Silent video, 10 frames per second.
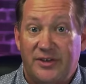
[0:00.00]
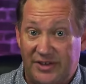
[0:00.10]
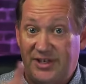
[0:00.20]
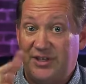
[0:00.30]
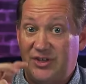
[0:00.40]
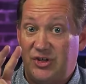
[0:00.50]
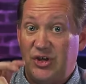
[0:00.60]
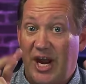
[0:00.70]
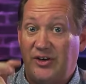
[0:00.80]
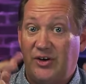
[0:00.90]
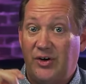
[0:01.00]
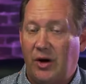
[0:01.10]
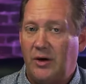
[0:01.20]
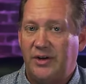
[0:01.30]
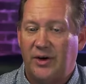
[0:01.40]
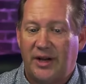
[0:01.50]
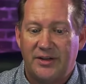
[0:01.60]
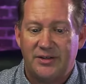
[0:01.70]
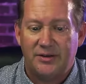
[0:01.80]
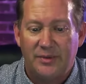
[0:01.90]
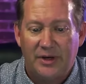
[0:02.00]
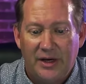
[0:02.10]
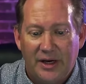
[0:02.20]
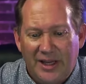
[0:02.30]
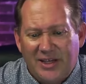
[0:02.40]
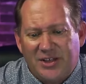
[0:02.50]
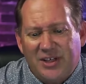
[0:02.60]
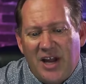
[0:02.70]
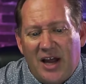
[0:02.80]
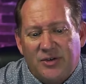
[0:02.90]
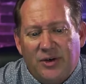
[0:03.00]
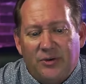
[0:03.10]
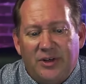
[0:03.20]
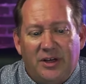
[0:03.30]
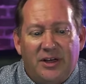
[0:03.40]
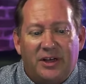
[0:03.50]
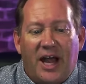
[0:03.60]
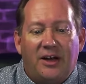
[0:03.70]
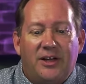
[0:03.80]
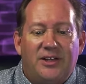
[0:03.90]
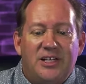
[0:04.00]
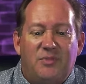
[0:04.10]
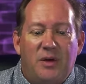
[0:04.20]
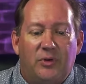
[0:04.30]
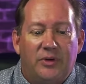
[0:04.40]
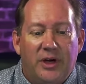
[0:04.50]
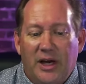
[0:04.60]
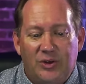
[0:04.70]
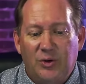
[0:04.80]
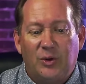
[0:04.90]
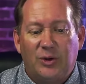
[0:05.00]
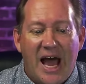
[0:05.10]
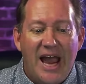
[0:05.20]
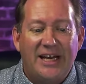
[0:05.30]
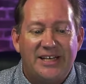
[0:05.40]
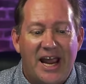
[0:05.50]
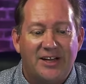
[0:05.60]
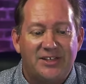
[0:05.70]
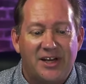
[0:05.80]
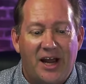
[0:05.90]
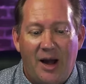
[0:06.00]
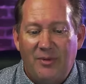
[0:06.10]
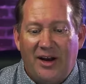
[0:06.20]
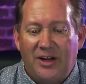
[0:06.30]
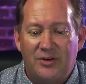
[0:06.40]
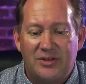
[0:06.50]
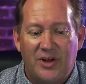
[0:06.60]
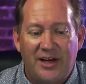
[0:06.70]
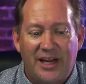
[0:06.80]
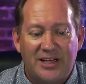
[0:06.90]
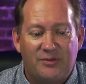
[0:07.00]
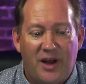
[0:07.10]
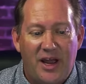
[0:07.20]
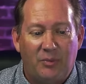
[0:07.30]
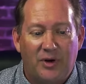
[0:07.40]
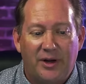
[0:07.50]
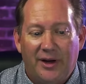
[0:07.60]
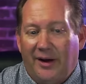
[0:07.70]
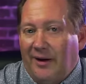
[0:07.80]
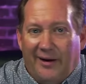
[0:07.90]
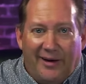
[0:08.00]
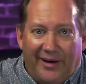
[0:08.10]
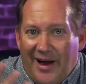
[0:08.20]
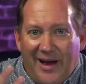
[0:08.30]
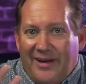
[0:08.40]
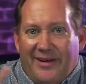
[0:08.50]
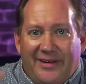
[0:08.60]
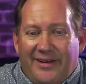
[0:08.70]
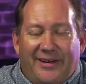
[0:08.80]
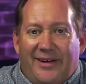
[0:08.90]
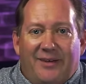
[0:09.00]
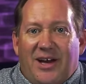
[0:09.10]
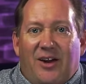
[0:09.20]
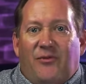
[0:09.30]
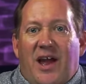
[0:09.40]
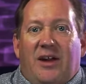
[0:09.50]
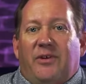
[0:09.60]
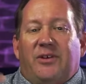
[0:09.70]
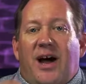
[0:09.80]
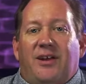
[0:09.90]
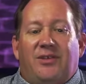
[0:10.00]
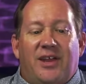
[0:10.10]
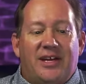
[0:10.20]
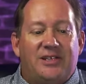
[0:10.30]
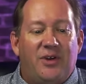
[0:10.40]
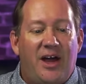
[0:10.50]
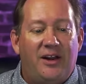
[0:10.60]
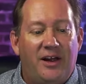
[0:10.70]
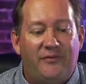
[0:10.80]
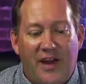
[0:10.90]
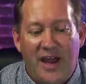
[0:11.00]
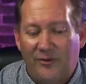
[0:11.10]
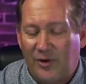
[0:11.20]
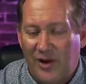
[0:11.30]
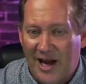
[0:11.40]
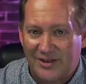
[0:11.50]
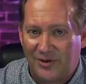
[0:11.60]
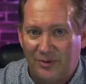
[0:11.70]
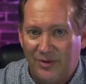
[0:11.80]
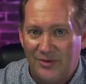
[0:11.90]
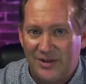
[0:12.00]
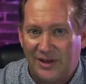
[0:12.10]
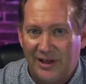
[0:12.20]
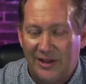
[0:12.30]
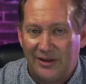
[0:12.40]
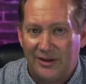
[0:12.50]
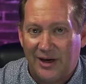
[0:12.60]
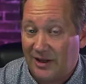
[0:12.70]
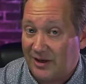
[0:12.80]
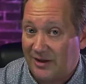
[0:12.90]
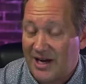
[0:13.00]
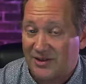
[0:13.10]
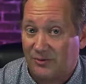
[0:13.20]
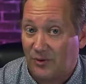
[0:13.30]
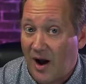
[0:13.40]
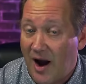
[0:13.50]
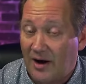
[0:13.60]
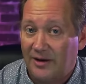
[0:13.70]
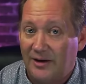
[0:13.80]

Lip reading: cisgender, oh, you're against them. That's just not true. You got to let these people do their line dancing. I'm not a huge line dance fan, but I'm not a fan of a lot of things. I'm not a lot fan of classical music either. I like classic rock.